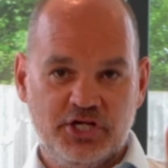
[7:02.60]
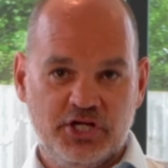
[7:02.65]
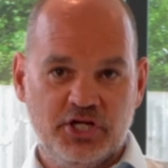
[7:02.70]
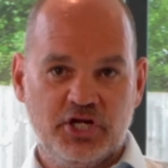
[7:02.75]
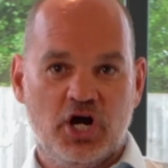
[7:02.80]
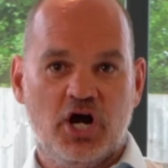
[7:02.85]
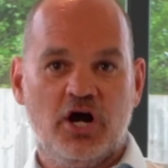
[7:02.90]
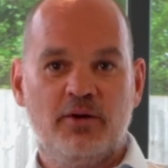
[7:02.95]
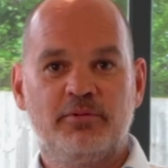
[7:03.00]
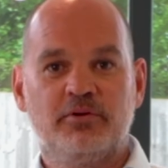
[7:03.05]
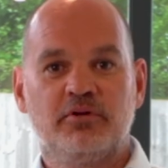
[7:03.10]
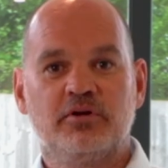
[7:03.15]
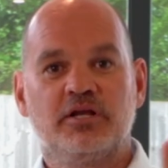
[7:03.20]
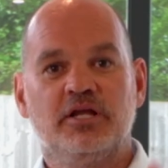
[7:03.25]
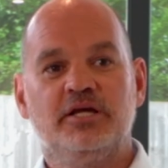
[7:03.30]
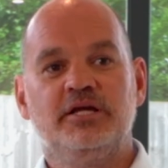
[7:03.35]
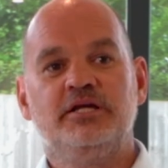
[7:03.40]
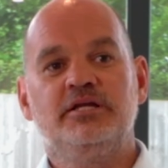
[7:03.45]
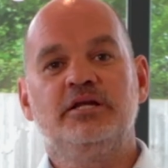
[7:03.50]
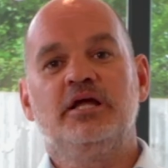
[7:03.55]
carbon
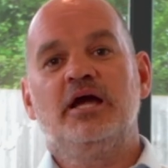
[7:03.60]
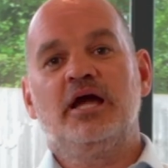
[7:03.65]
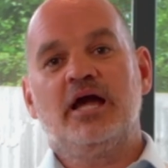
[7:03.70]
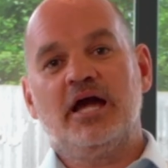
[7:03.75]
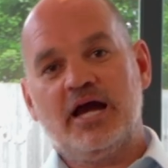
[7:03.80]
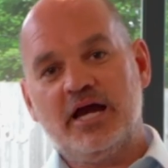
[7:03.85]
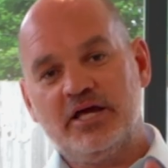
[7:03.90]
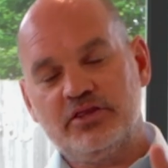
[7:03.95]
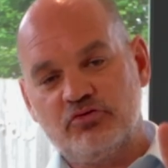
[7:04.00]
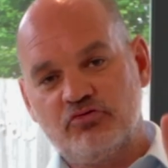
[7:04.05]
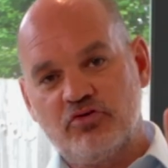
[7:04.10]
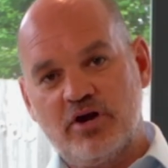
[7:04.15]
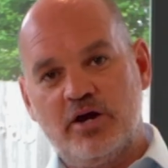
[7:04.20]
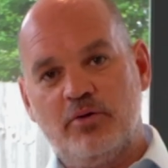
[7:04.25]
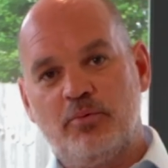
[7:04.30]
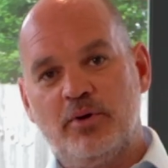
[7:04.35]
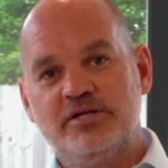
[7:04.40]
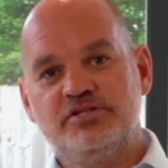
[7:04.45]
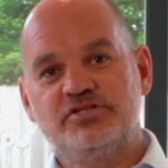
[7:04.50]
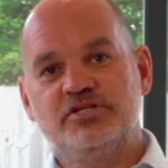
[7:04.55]
clean and the
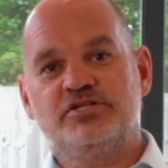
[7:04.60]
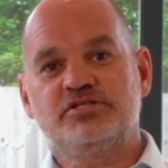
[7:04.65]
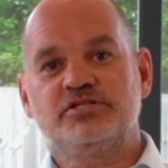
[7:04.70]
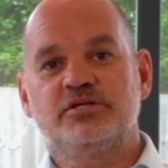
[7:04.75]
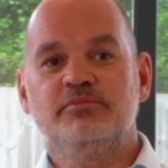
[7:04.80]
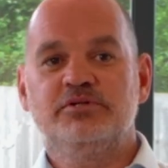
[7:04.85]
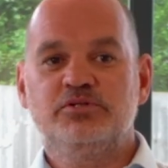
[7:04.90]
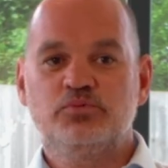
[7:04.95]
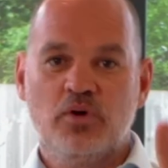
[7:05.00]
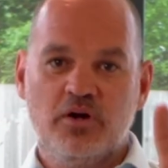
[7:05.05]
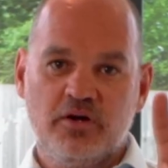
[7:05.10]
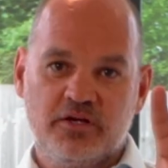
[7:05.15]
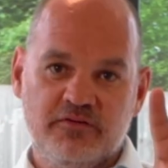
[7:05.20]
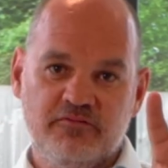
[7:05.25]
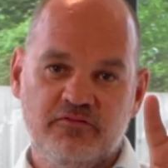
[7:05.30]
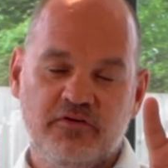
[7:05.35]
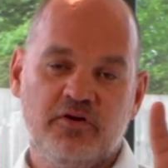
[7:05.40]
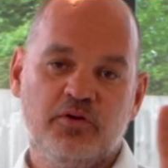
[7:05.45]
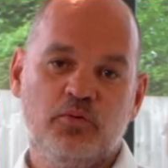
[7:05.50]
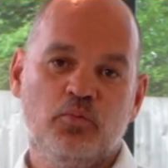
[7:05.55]
railway system is working
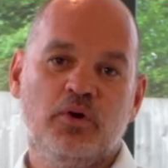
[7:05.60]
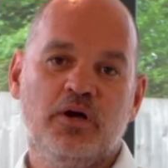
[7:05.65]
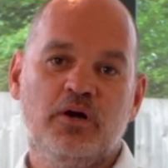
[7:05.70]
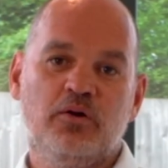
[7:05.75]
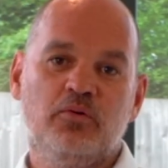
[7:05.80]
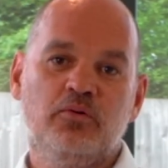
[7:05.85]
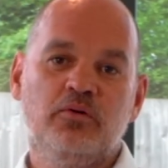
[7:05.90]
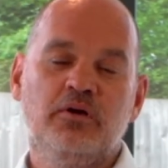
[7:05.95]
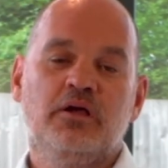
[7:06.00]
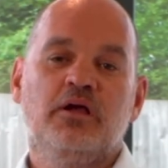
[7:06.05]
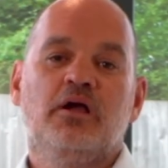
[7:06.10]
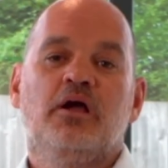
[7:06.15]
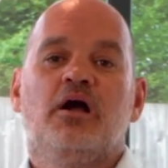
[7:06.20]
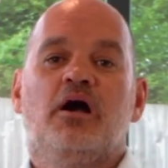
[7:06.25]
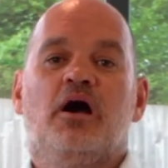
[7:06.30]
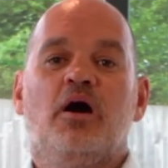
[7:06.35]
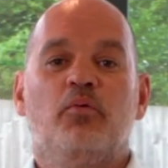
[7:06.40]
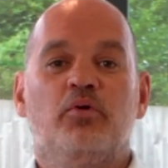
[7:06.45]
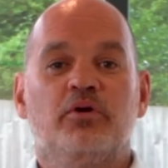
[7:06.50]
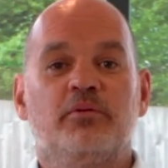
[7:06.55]
very well.
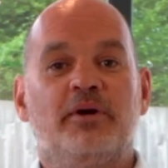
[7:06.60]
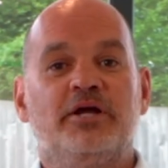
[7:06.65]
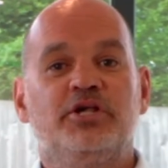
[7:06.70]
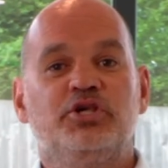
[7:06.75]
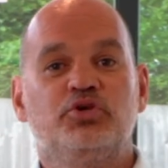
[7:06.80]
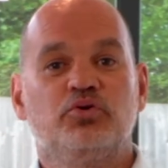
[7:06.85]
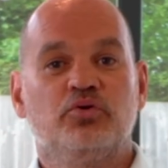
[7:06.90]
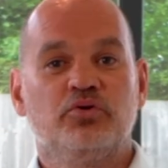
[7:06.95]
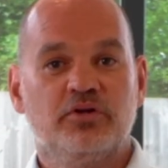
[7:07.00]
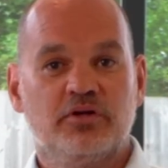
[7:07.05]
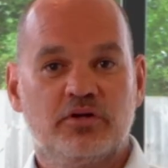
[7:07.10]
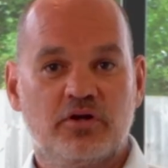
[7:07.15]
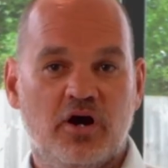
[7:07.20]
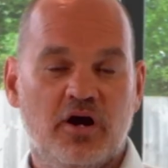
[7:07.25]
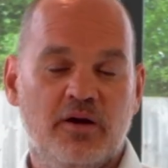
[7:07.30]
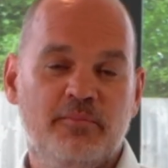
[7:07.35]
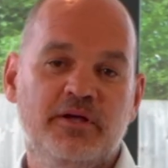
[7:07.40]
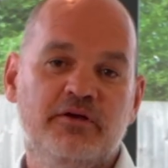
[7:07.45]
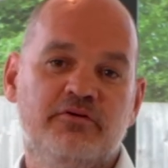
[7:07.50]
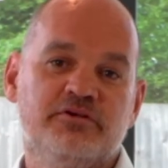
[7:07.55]
I want to make sure the
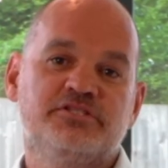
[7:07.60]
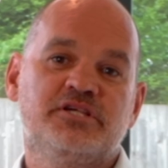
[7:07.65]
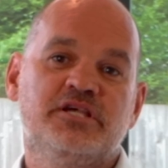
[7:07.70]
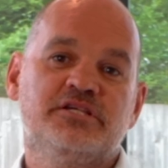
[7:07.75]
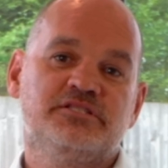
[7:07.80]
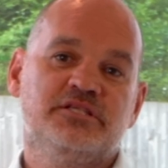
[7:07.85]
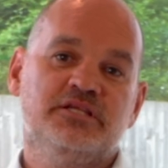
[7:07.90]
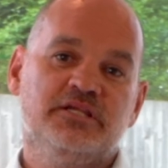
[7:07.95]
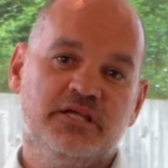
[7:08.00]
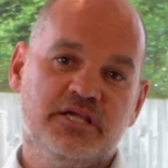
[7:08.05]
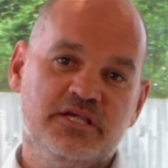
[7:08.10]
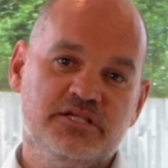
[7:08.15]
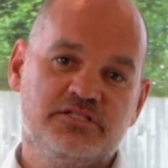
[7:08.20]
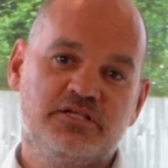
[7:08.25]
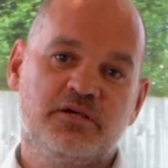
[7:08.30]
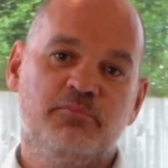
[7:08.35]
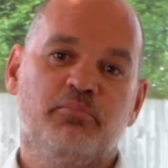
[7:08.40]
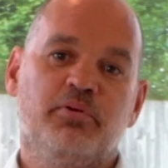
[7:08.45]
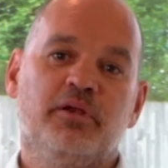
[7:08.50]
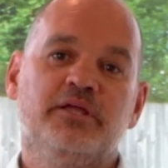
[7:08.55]
Chimera testing is
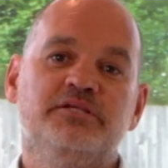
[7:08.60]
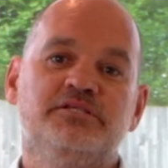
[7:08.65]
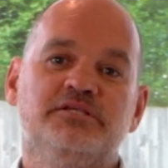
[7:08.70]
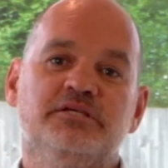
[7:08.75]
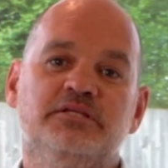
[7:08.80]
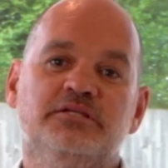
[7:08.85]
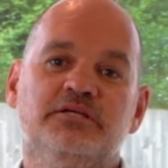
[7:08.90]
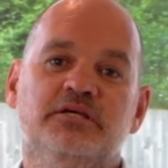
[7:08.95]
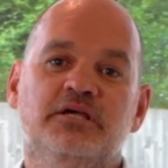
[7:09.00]
completed.